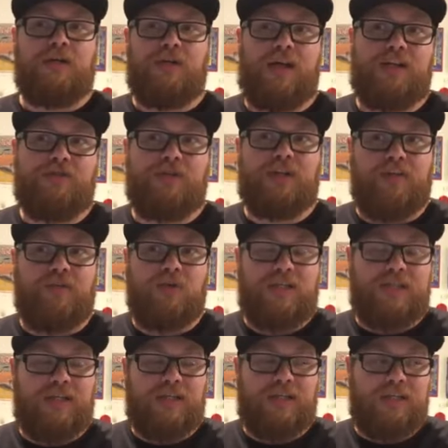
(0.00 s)
entry level ways
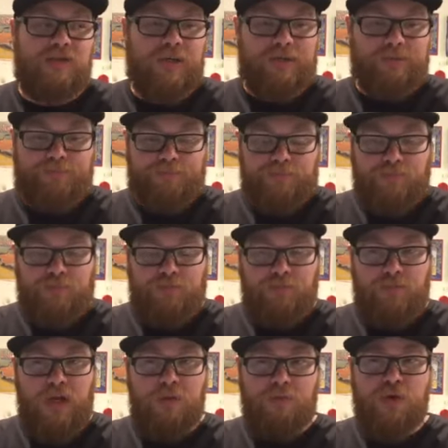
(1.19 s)
to get into it.
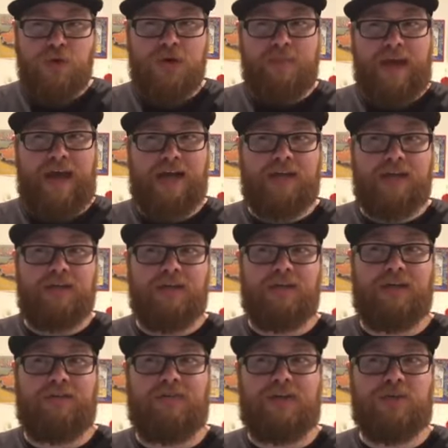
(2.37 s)
Brew in a bag,
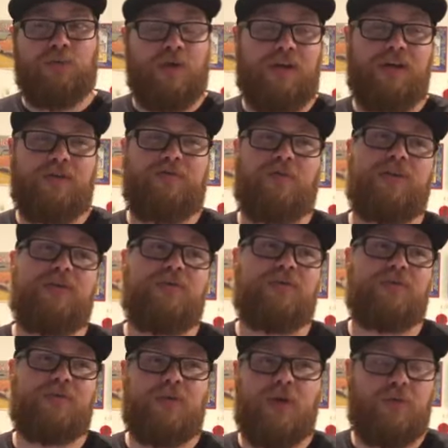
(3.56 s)
if it's working for you,
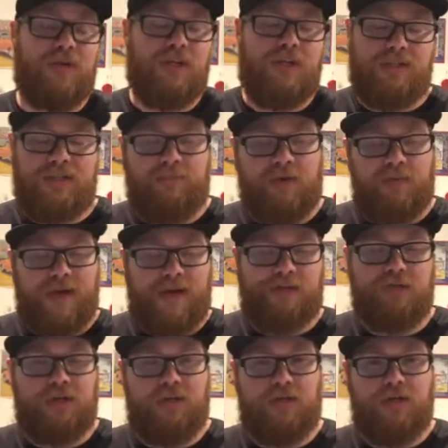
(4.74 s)
you don't need a separate mash
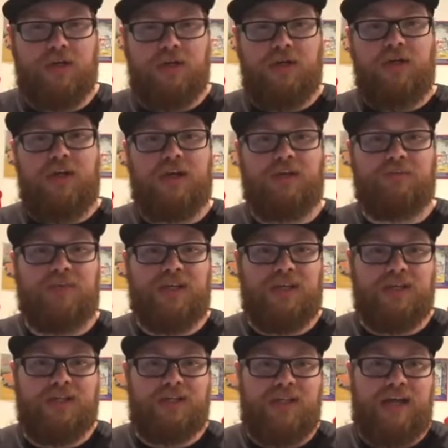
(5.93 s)
tun,
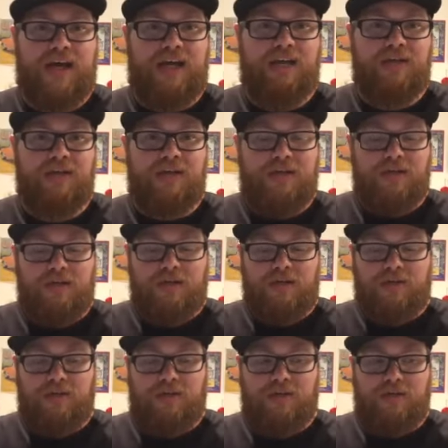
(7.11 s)
because
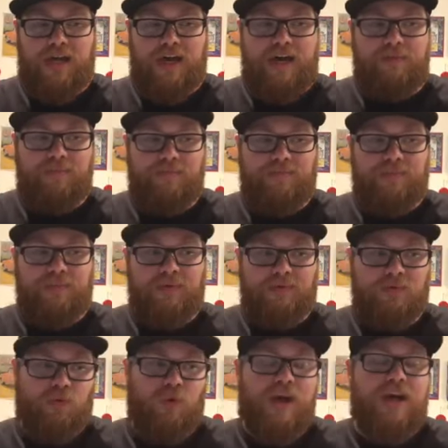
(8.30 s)
that
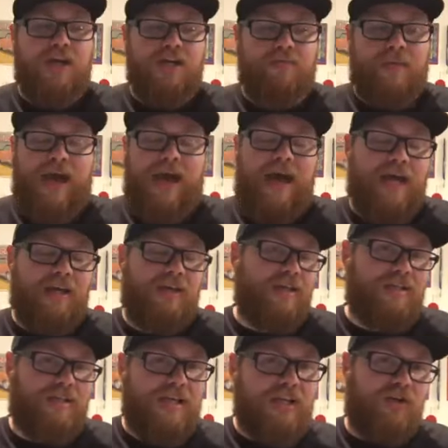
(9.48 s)
grain bag
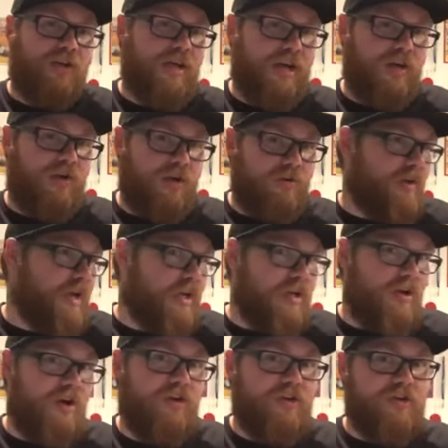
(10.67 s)
is in your kettle already.
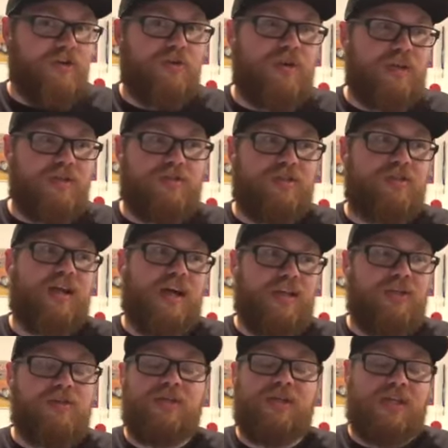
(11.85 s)
All you're doing is just kind of
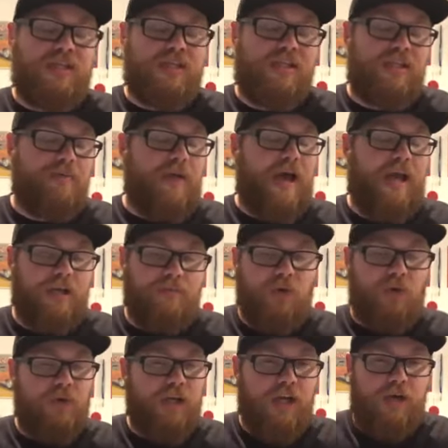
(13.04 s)
using it as a tea bag and
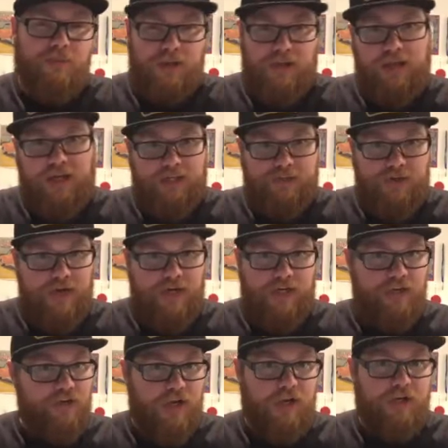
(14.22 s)
pulling it up and letting it drain, and
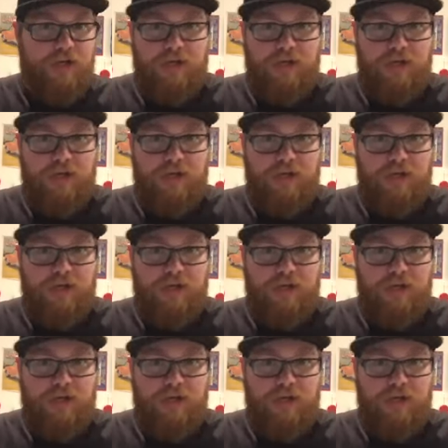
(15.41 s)
you're done.